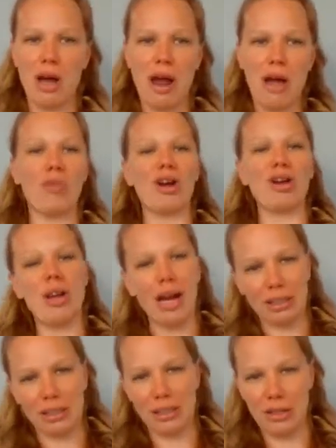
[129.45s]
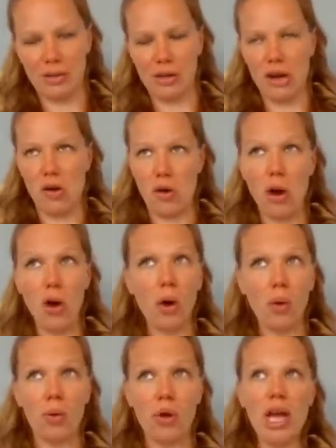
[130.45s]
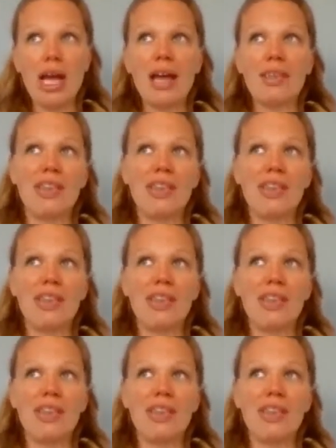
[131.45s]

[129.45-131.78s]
are and we're not clear on our own,